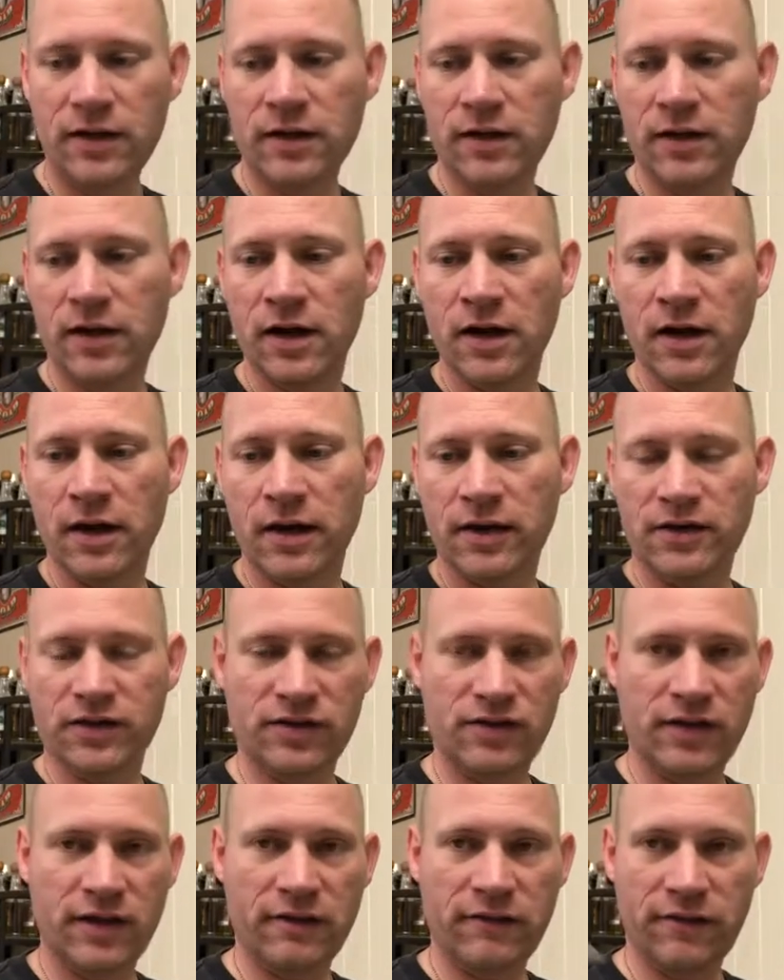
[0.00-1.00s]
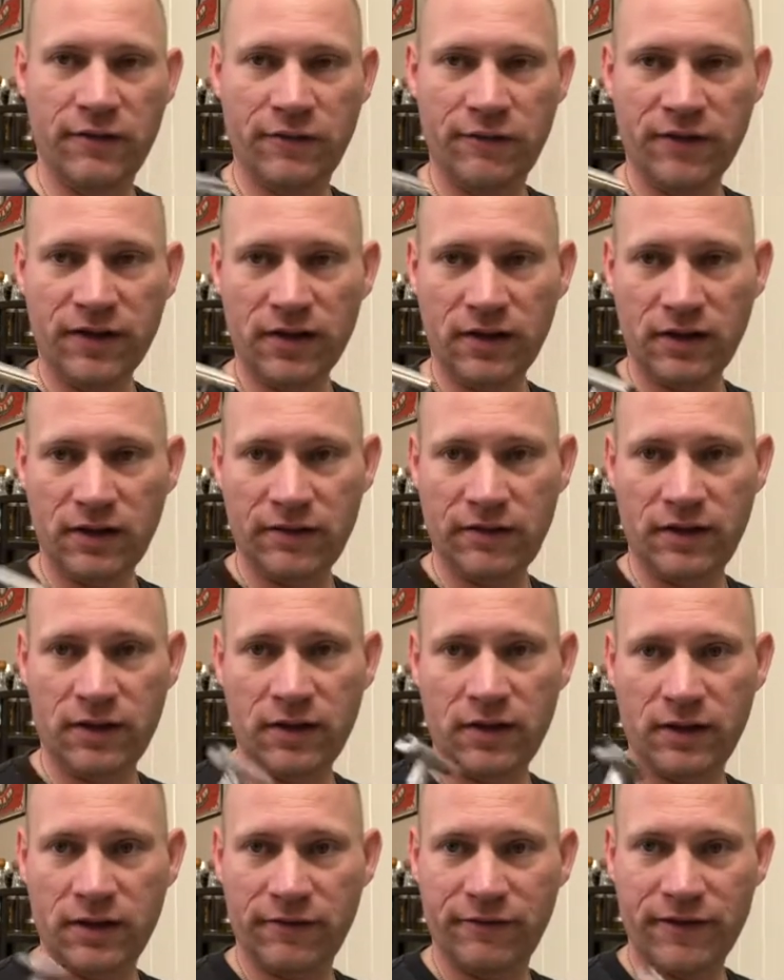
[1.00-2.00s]
I just love the feel of it.
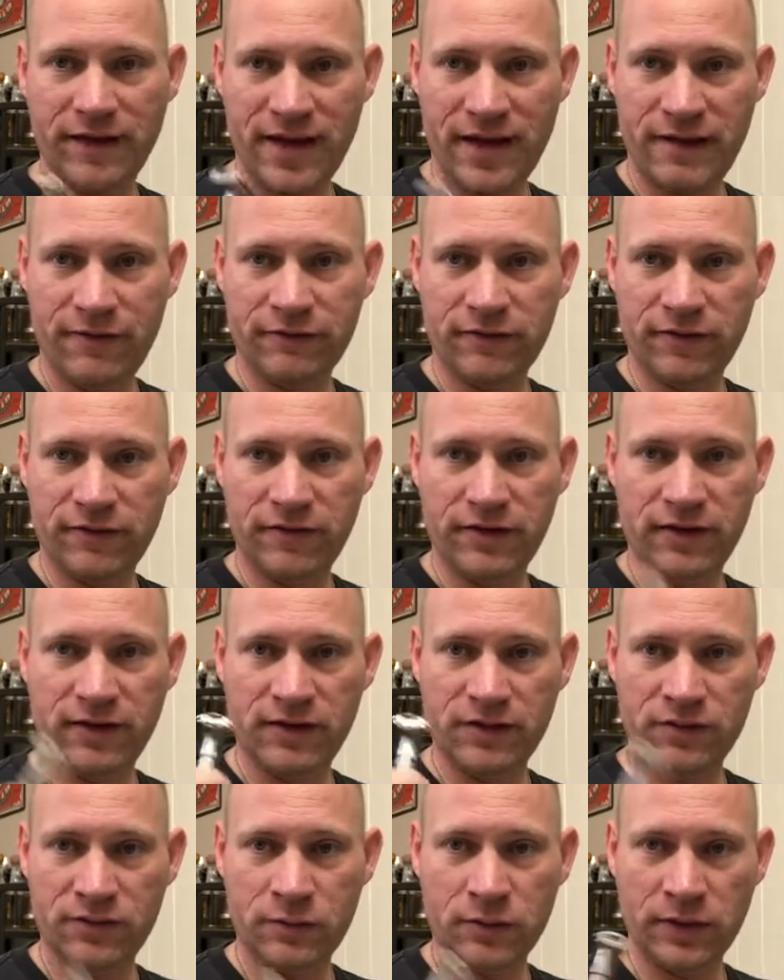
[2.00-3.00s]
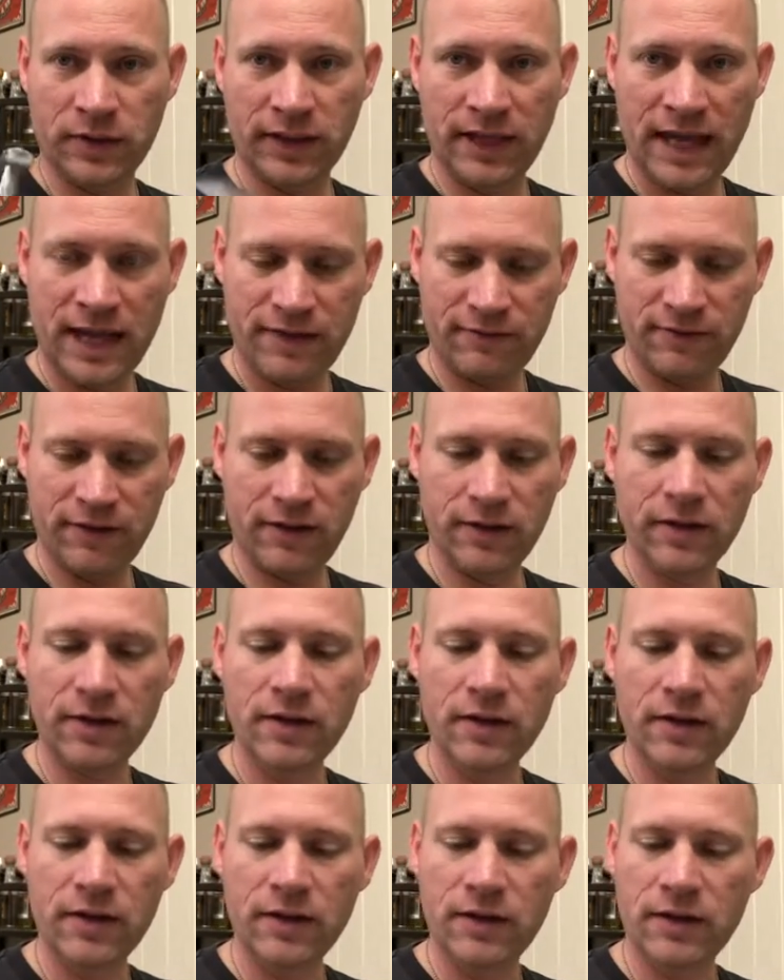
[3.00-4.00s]
I love the heft of it. It's really heavy,
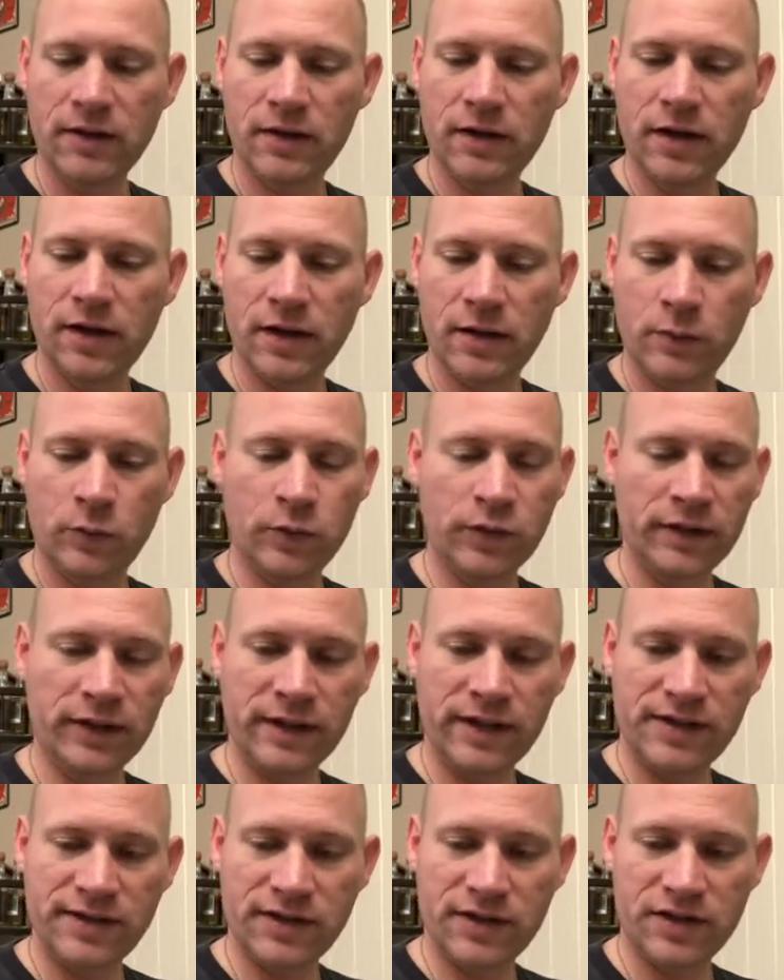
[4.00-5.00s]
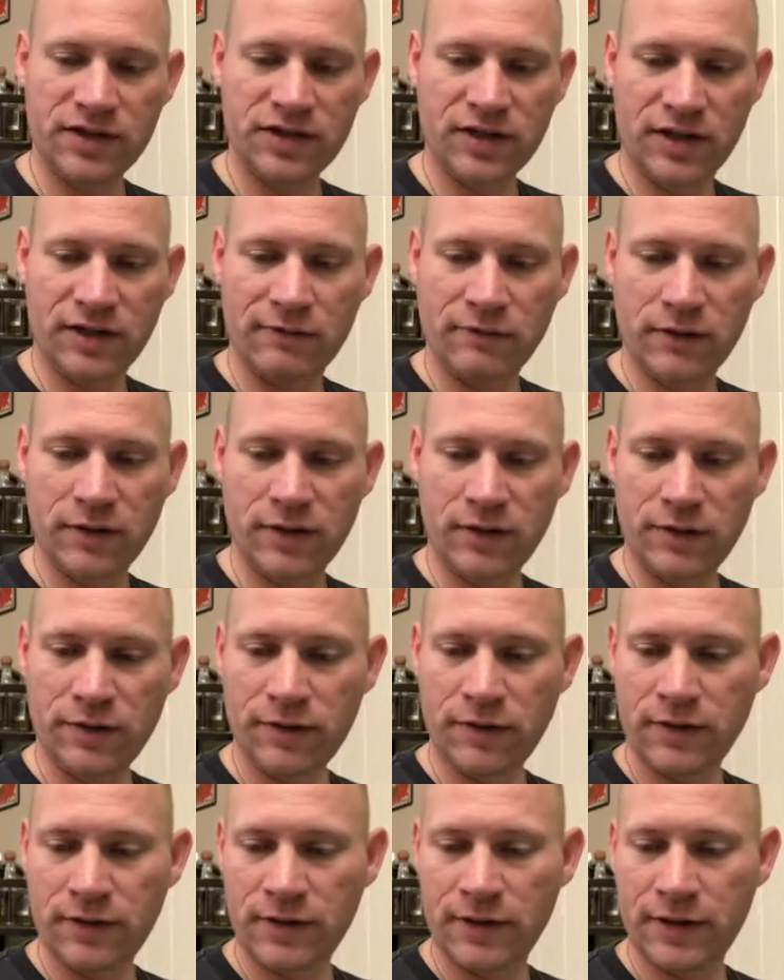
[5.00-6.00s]
really easy to shave
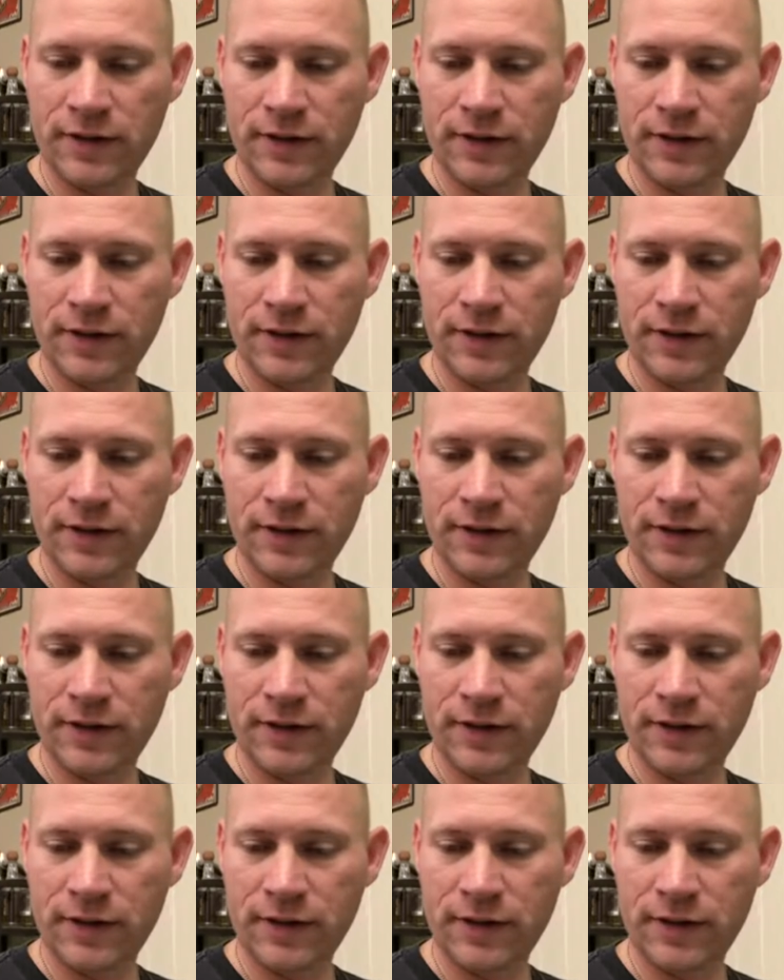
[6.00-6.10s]
with.